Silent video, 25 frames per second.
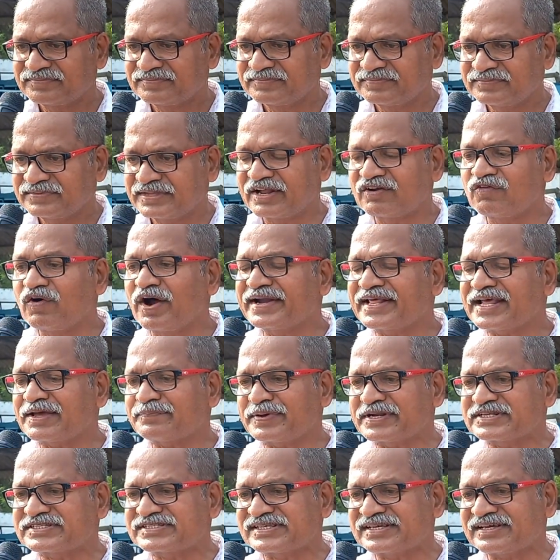Then what
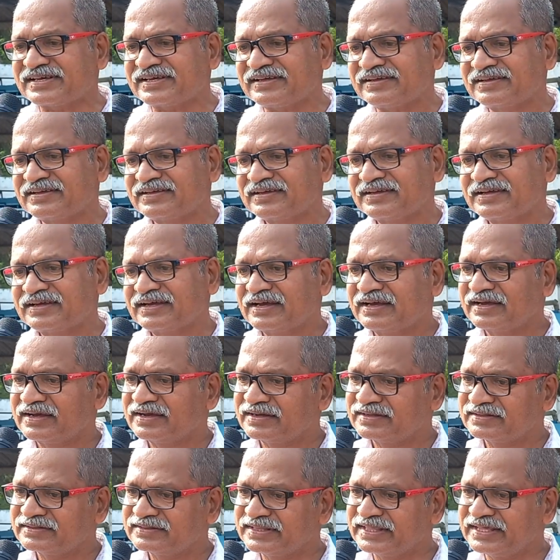happens?
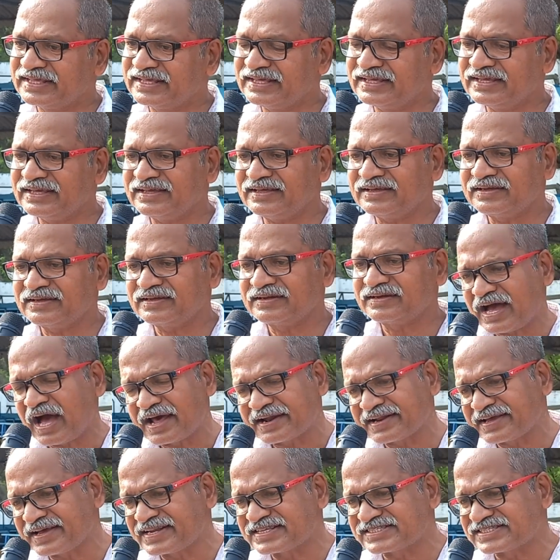The
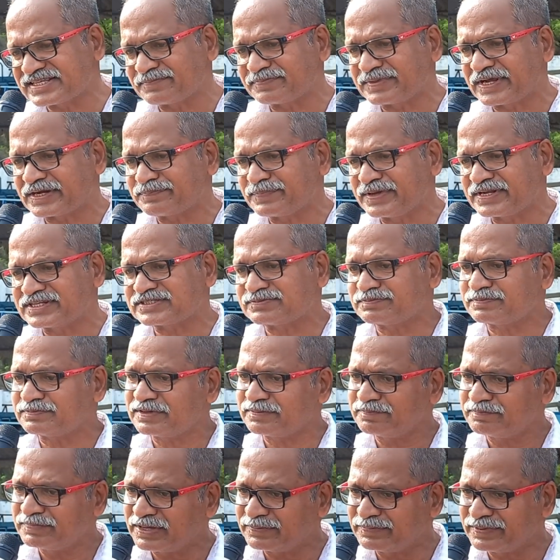organism, that means
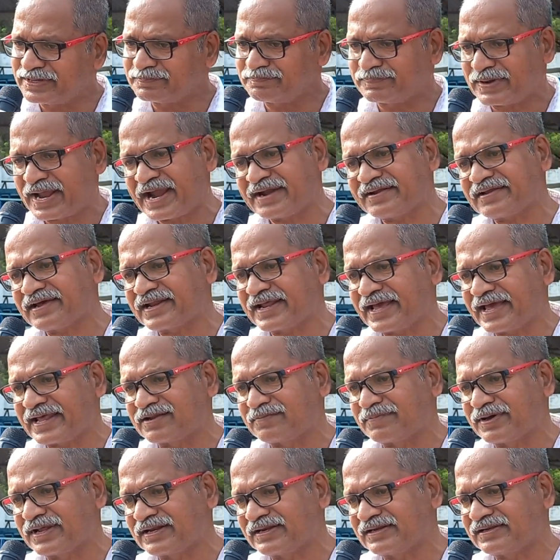maybe plant or
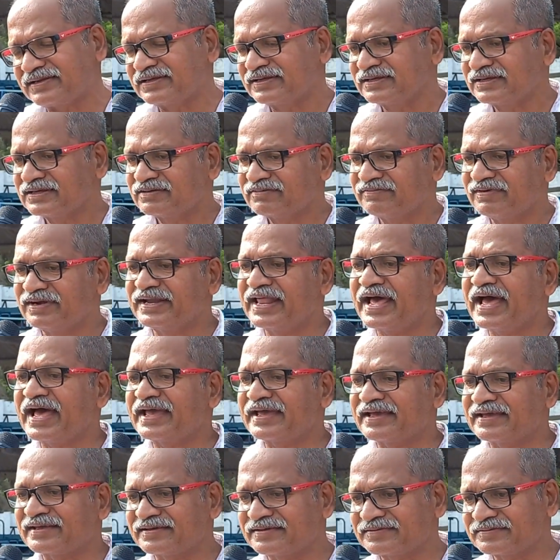animal, will
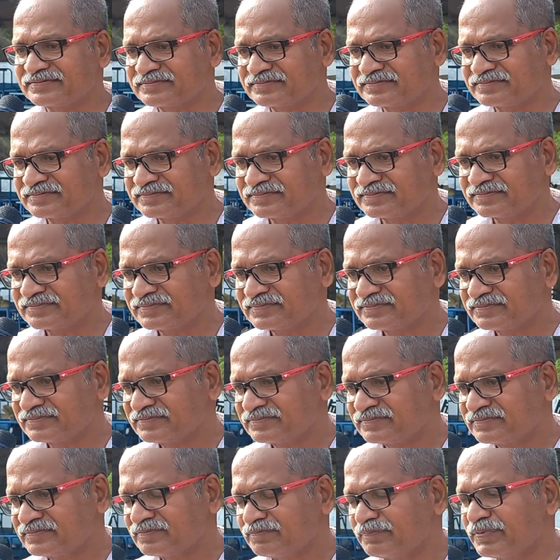die,
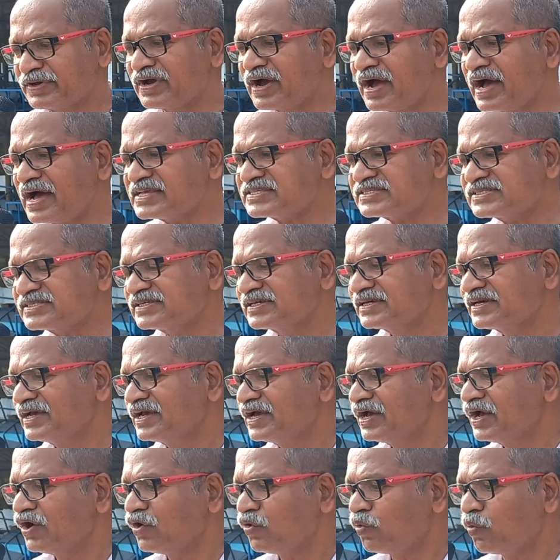because
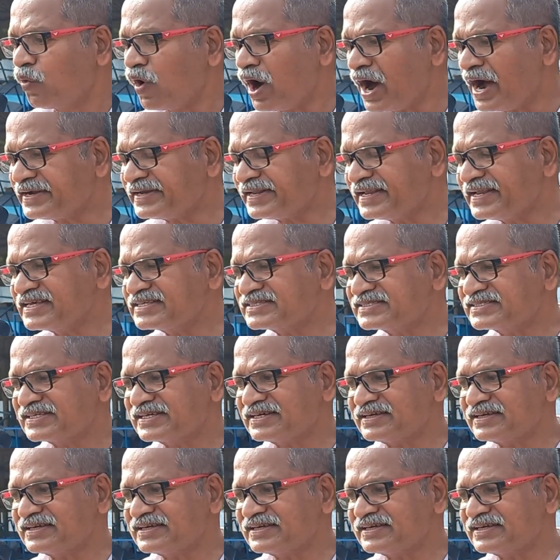water is